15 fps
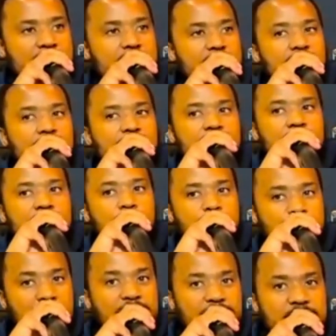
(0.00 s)
back in the
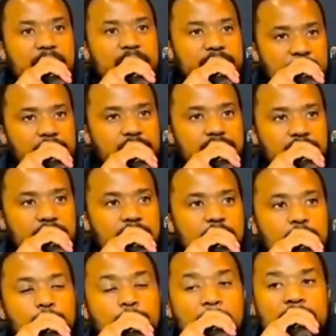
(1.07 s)
day? But
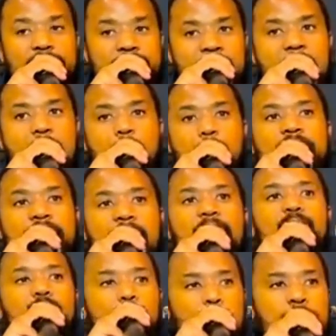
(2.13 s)
now we can't do it
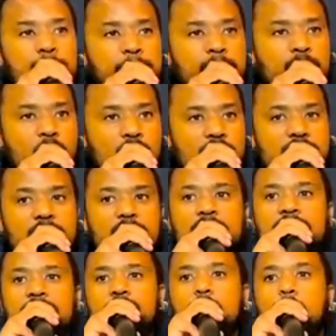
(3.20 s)
because they were
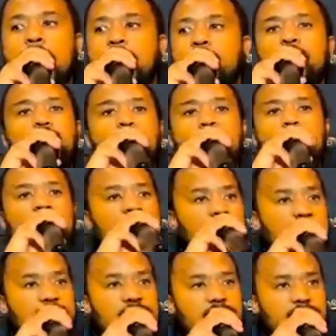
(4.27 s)
not ruling.
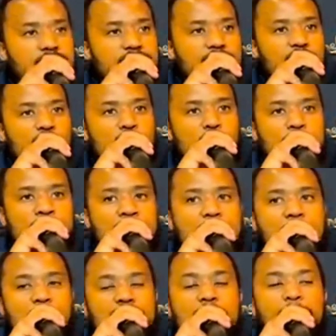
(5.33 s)
So now the,
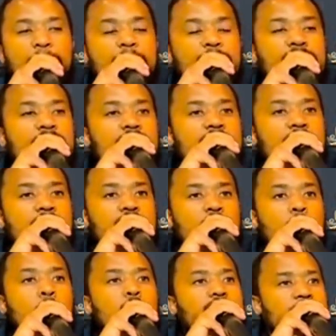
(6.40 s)
the, the, the who does
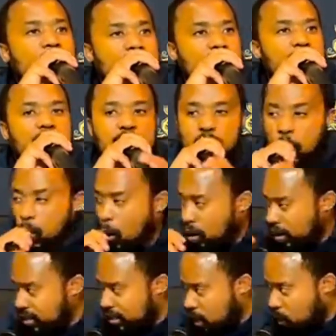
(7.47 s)
it? The Lord is the one
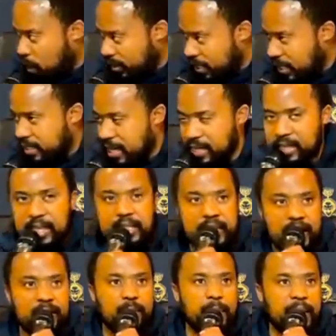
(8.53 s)
that does the judgment now.